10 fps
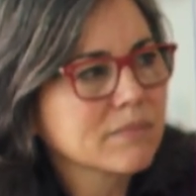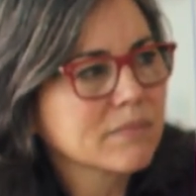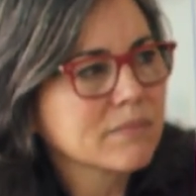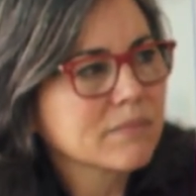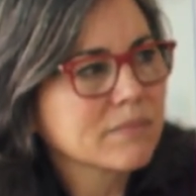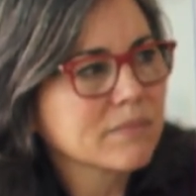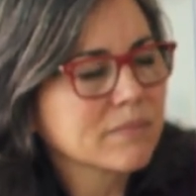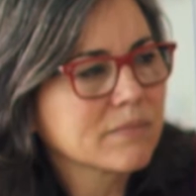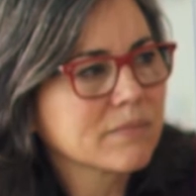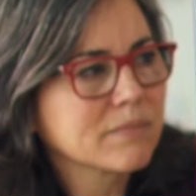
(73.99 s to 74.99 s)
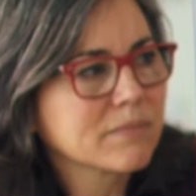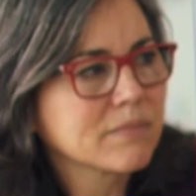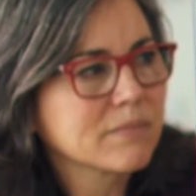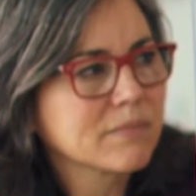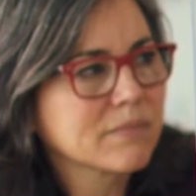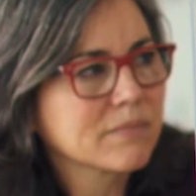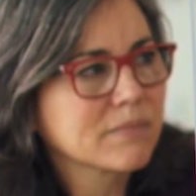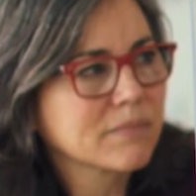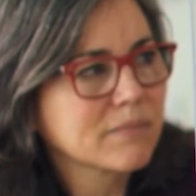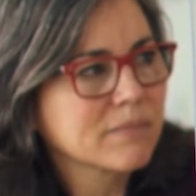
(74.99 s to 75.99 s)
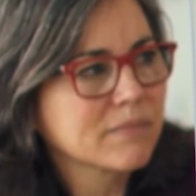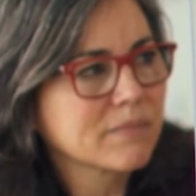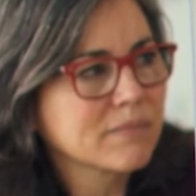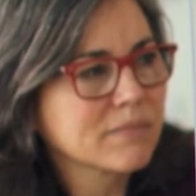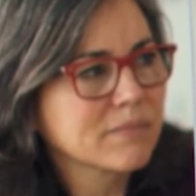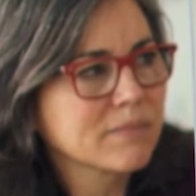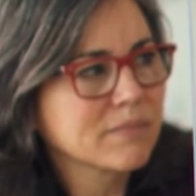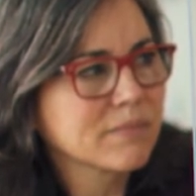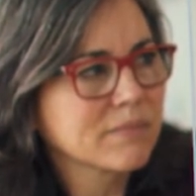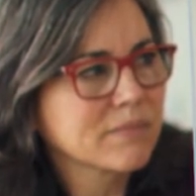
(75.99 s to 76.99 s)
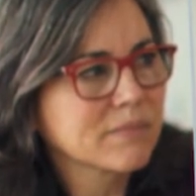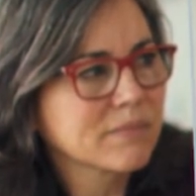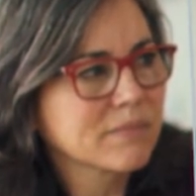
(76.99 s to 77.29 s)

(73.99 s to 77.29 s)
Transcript: (not speaking)